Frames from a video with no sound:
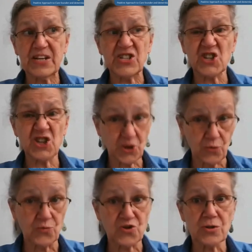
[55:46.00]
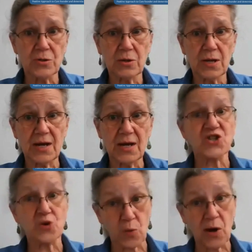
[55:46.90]
is huge, and
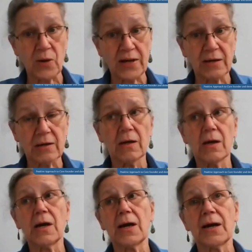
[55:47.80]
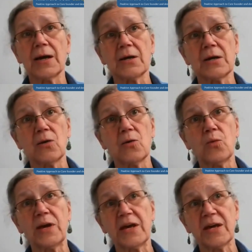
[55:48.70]
it's growing. And
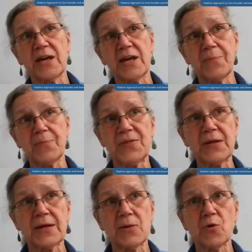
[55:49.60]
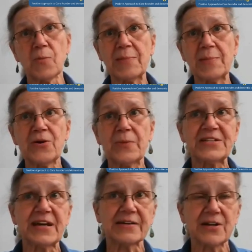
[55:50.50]
we keep thinking, well, maybe there'll be
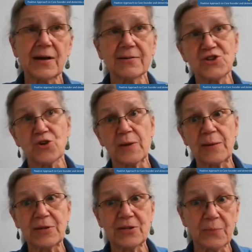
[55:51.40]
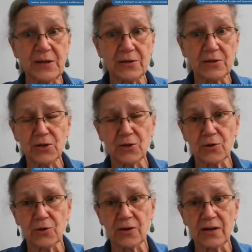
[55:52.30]
technology or maybe there'll be a
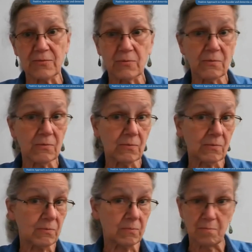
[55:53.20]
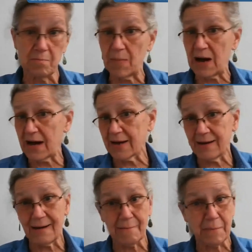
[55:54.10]
cure. And
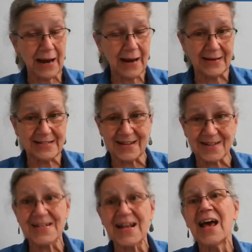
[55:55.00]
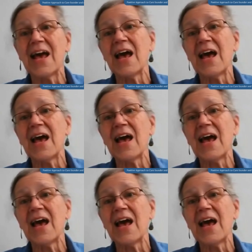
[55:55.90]
my idea is,